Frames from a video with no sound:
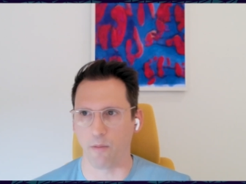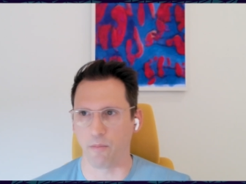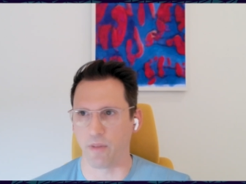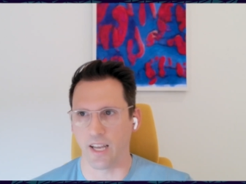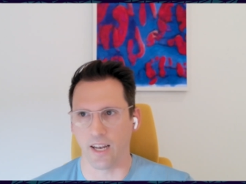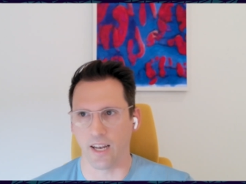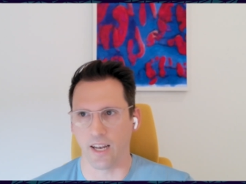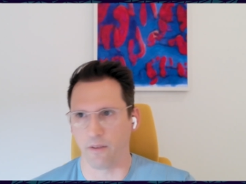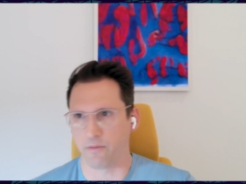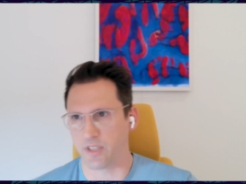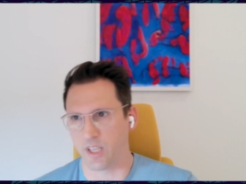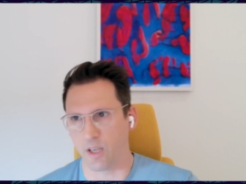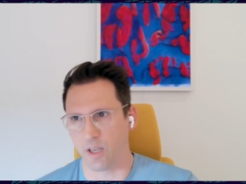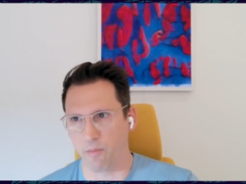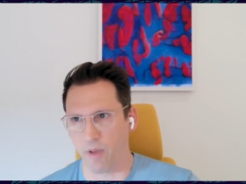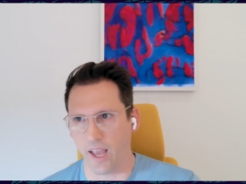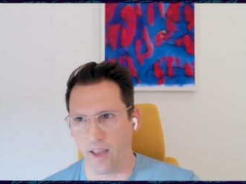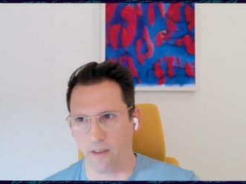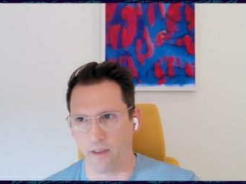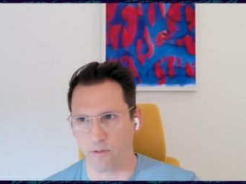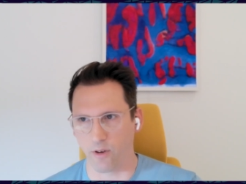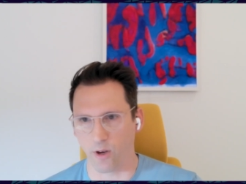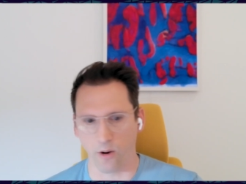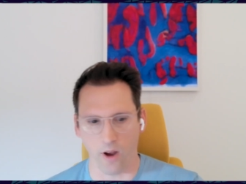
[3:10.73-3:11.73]
I mean, NFT
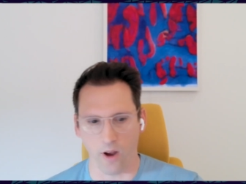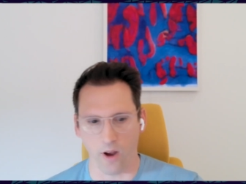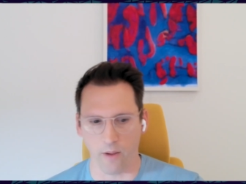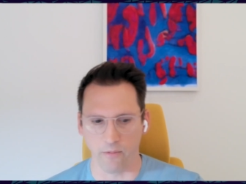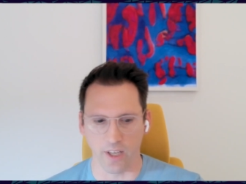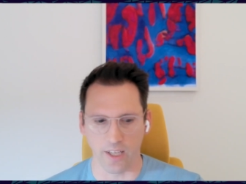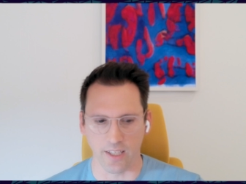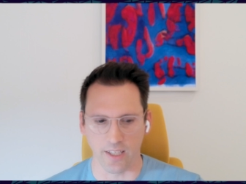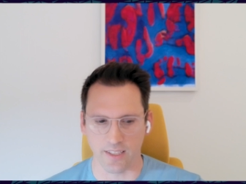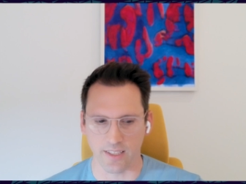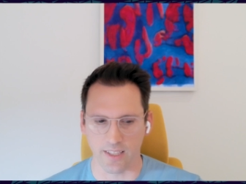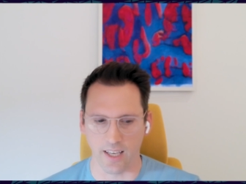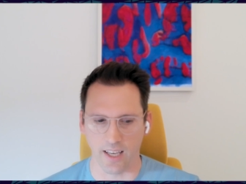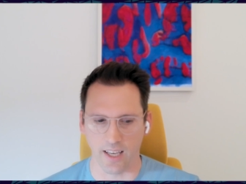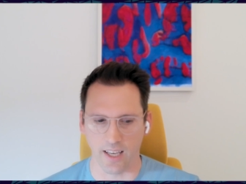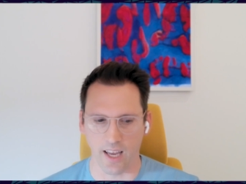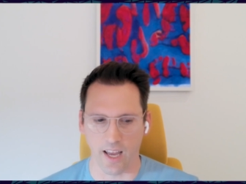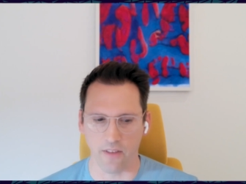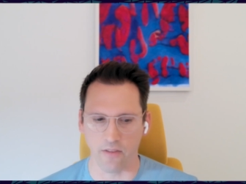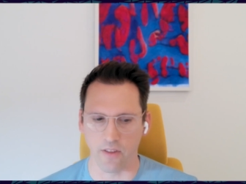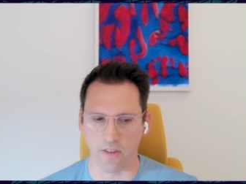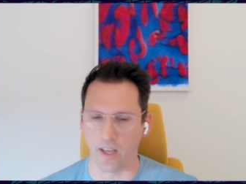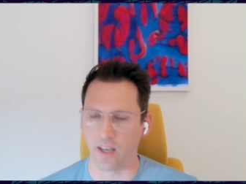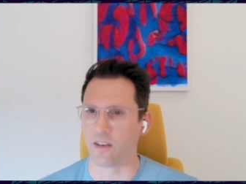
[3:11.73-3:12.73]
behavior,
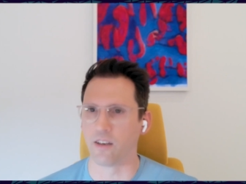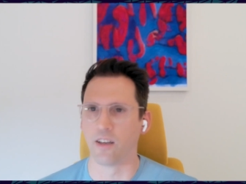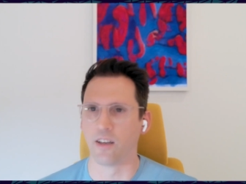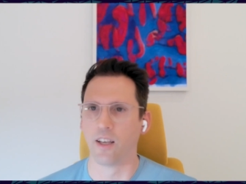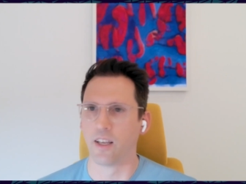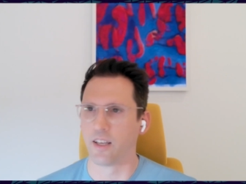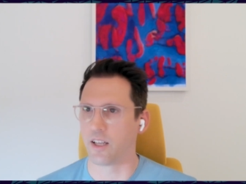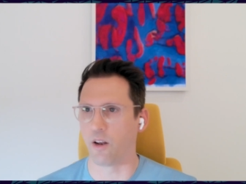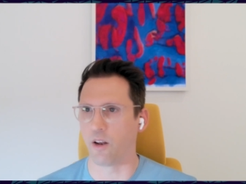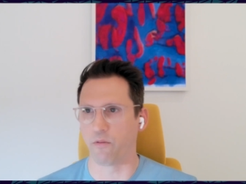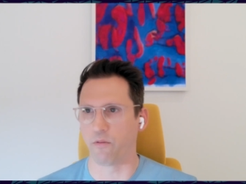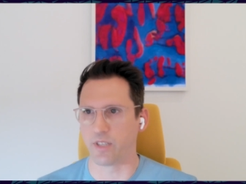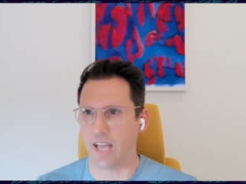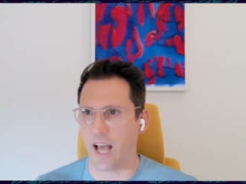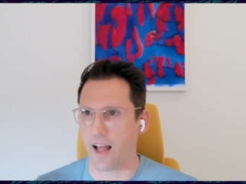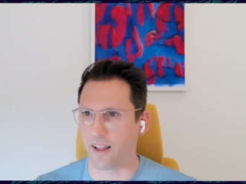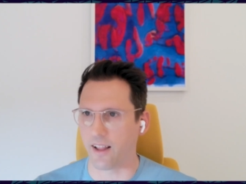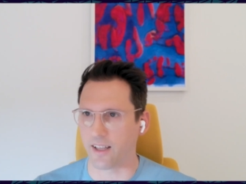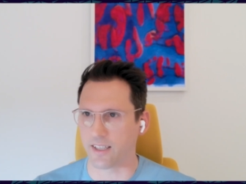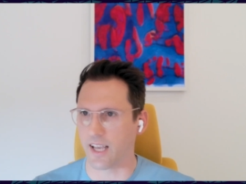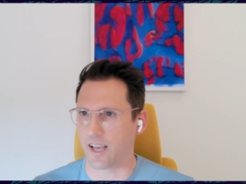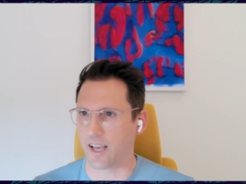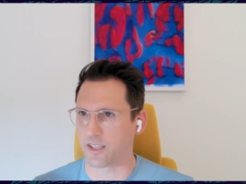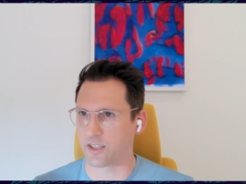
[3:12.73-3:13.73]
obviously. And then,
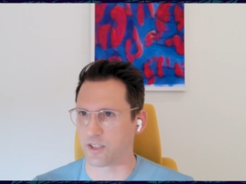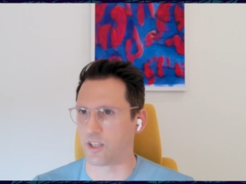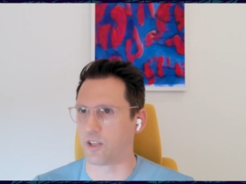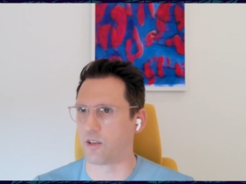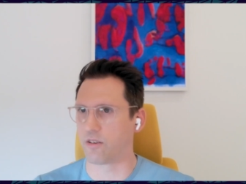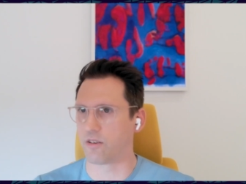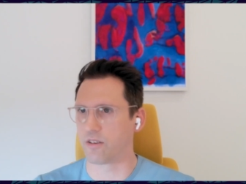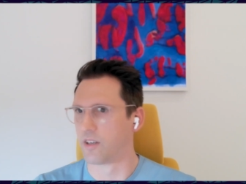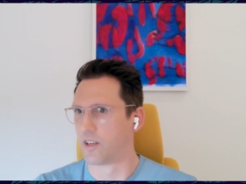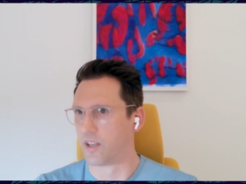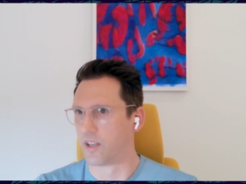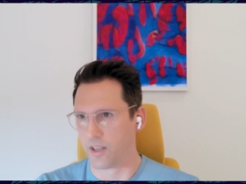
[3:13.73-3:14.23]
Vitalik's excellent